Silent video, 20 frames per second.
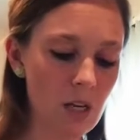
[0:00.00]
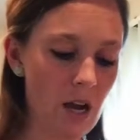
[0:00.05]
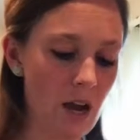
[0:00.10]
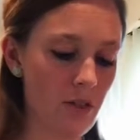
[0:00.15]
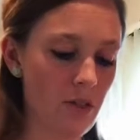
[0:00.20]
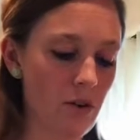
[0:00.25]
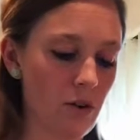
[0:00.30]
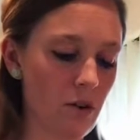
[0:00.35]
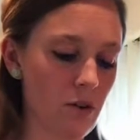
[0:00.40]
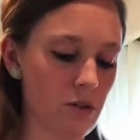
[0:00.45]

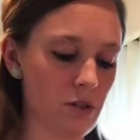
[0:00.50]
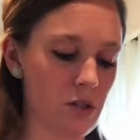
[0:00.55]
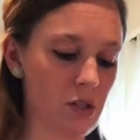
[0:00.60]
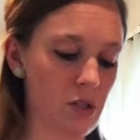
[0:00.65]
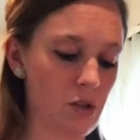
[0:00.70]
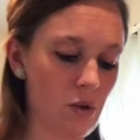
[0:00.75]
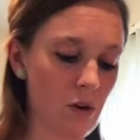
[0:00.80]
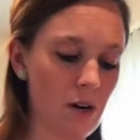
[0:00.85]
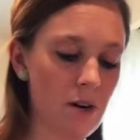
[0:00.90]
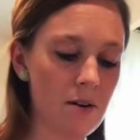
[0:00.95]
at the grocery
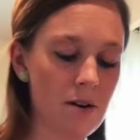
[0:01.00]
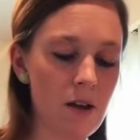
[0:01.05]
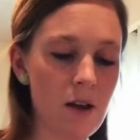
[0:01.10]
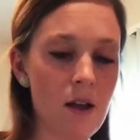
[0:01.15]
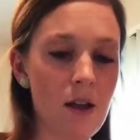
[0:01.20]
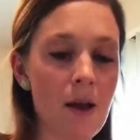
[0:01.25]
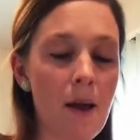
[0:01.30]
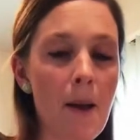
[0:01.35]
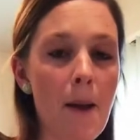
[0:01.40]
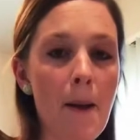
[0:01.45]
store,
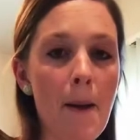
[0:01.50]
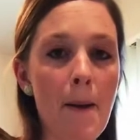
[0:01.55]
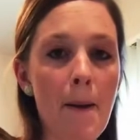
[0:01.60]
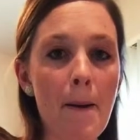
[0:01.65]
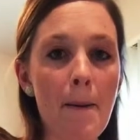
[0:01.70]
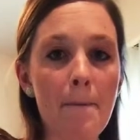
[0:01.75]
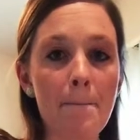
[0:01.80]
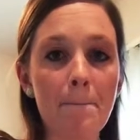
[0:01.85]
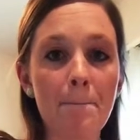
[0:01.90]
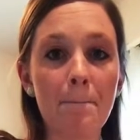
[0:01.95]

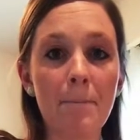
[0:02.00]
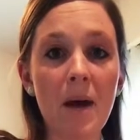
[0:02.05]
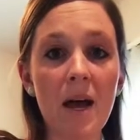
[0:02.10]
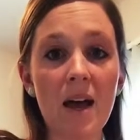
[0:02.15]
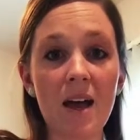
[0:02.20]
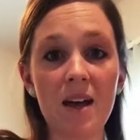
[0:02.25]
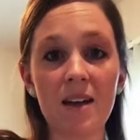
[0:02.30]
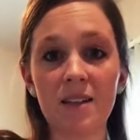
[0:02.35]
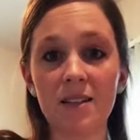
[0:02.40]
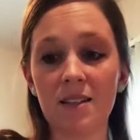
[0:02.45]

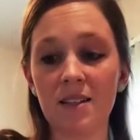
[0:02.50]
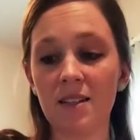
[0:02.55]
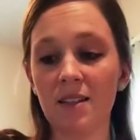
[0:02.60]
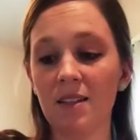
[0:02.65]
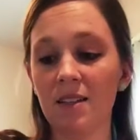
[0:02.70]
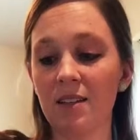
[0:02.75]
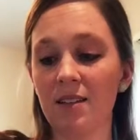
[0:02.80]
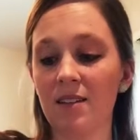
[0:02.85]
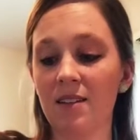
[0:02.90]
but